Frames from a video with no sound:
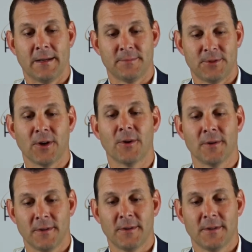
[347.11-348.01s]

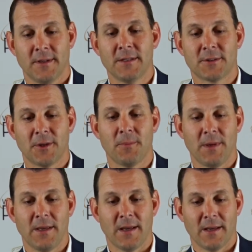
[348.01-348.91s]
so it's going to
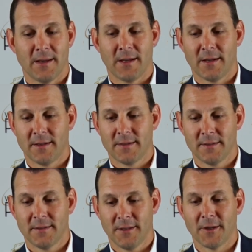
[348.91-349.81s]
be a
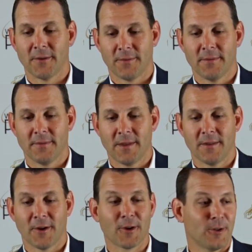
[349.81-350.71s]
you know, they're
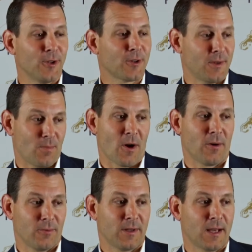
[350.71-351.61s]
going to look the
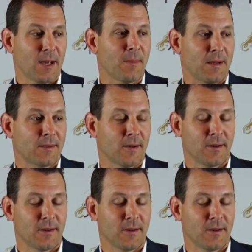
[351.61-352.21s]
part when they come out there.